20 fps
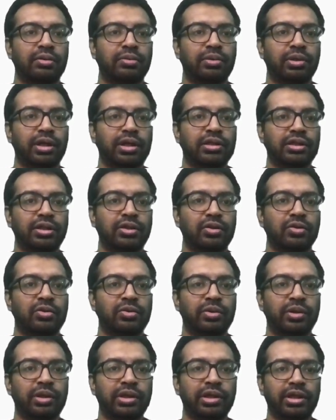y is equal to
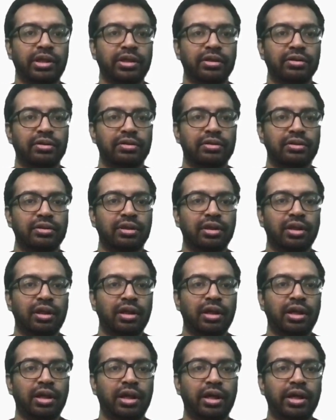20.
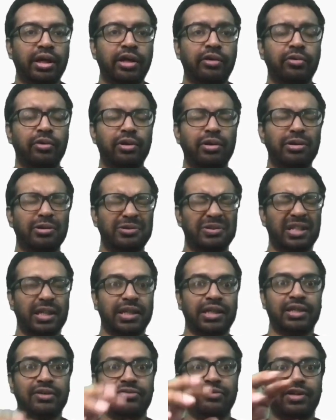I want to
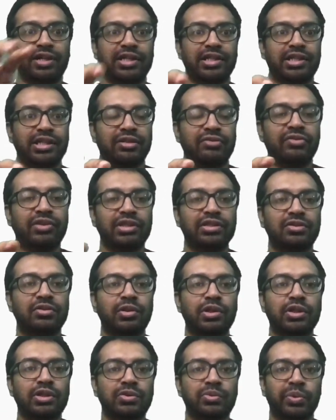write a function
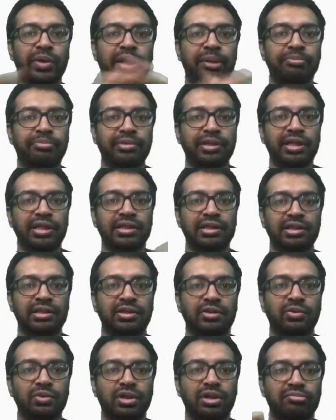going to swap these
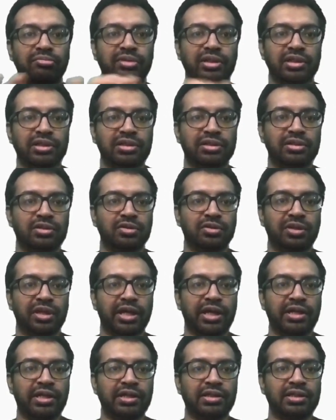two numbers. So
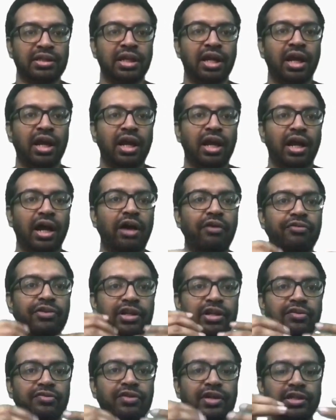that is after
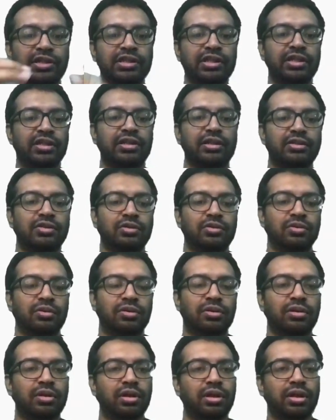the function. So
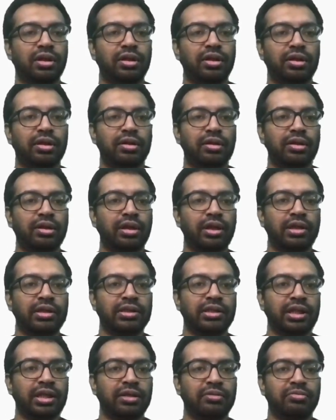let's
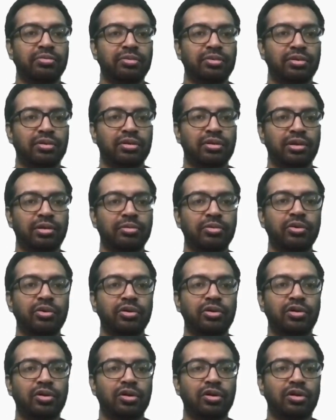say I'm going to
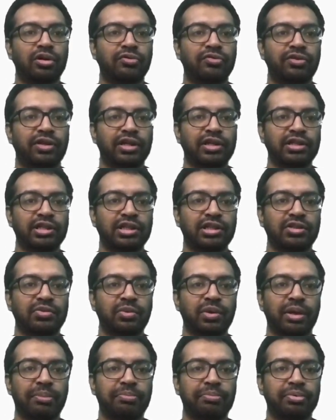call the function
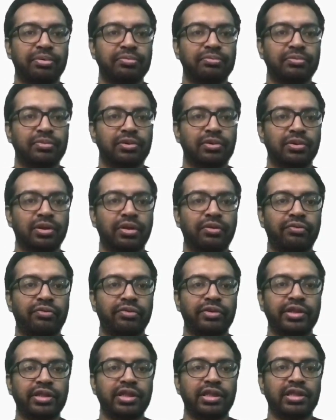swap
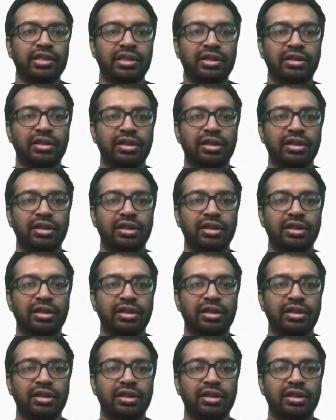these